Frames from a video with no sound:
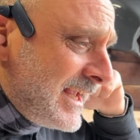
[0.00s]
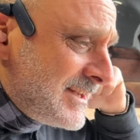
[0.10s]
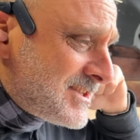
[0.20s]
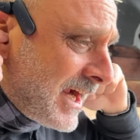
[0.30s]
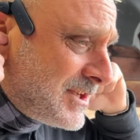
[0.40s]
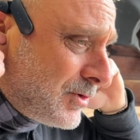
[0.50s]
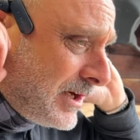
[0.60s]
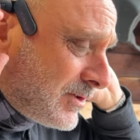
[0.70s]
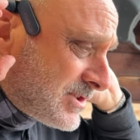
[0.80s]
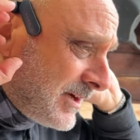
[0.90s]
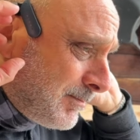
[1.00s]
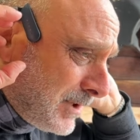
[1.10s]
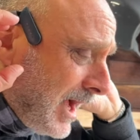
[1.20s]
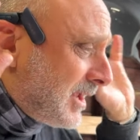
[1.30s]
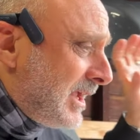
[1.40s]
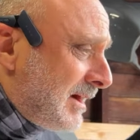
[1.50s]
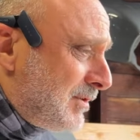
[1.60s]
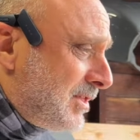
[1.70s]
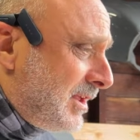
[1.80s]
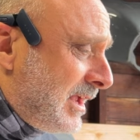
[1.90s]
inside your ears and blocking
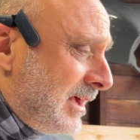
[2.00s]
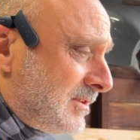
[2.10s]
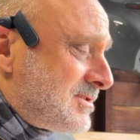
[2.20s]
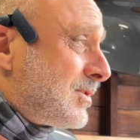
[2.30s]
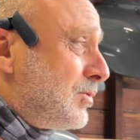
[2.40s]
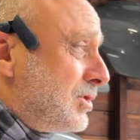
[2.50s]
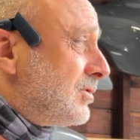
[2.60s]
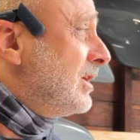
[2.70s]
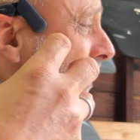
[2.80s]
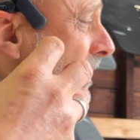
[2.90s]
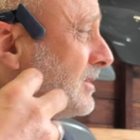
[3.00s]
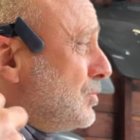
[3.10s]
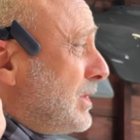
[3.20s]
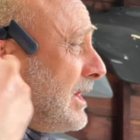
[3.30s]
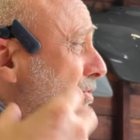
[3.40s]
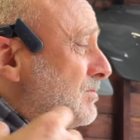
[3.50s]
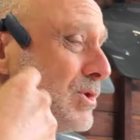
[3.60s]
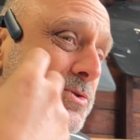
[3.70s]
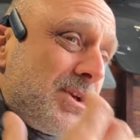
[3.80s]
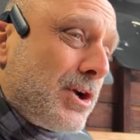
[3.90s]
everything else. So you get your
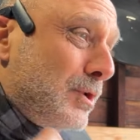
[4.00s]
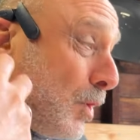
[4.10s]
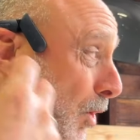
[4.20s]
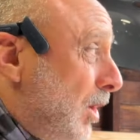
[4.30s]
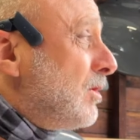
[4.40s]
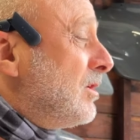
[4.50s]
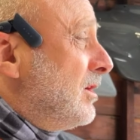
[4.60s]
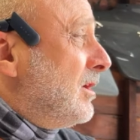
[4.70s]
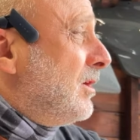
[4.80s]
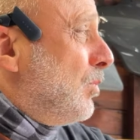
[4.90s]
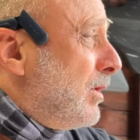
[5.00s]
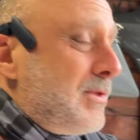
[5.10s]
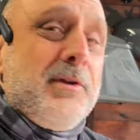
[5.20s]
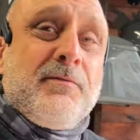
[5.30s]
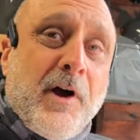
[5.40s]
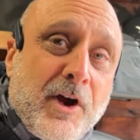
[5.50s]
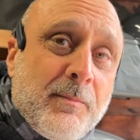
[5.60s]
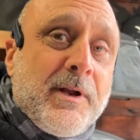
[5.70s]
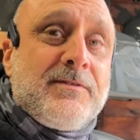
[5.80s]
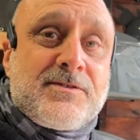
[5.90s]
music along with the
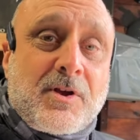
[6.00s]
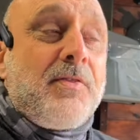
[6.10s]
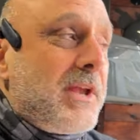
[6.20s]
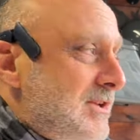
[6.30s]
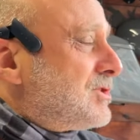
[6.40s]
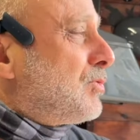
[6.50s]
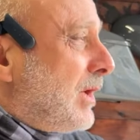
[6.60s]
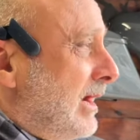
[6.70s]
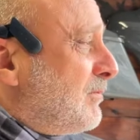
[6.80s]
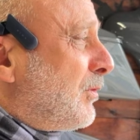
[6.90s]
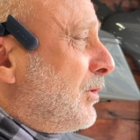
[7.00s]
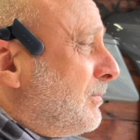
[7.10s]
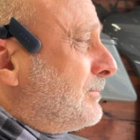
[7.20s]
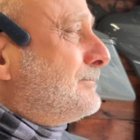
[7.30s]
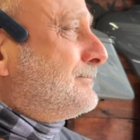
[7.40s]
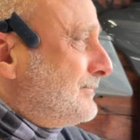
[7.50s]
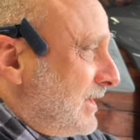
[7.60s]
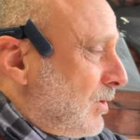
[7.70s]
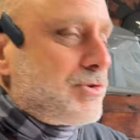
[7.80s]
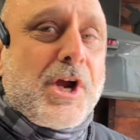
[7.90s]
environment. So I think it's great for,
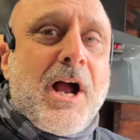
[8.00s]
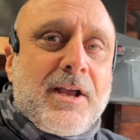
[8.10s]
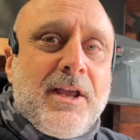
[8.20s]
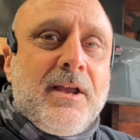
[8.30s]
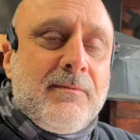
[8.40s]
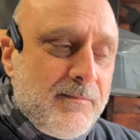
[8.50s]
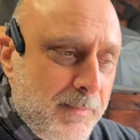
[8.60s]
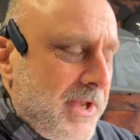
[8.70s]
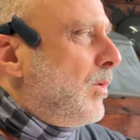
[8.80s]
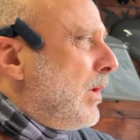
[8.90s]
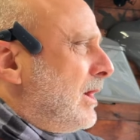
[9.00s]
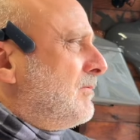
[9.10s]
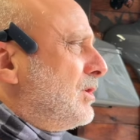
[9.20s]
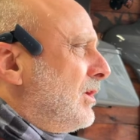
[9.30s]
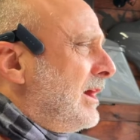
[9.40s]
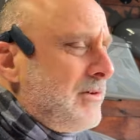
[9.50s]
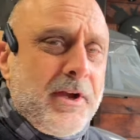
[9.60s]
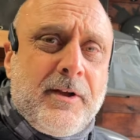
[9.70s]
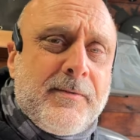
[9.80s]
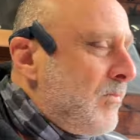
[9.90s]
you know, jogging, being aware of your
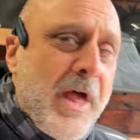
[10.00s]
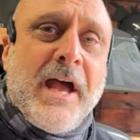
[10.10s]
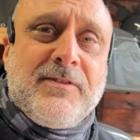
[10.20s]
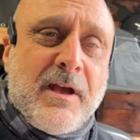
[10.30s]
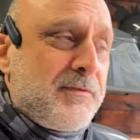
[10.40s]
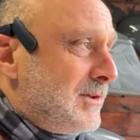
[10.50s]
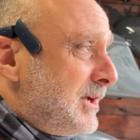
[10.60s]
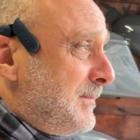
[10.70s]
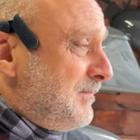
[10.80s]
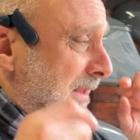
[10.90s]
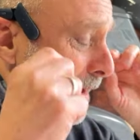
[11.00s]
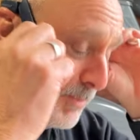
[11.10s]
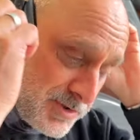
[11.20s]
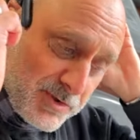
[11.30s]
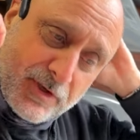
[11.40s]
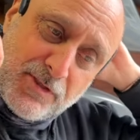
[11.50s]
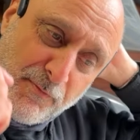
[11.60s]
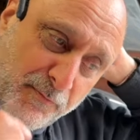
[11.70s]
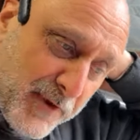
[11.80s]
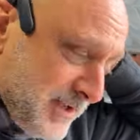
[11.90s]
area. That definitely. Now, personally, the
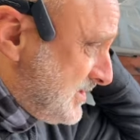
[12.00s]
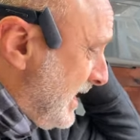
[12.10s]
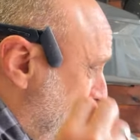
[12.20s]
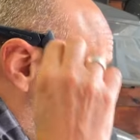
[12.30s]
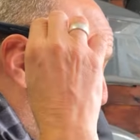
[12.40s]
fit itself,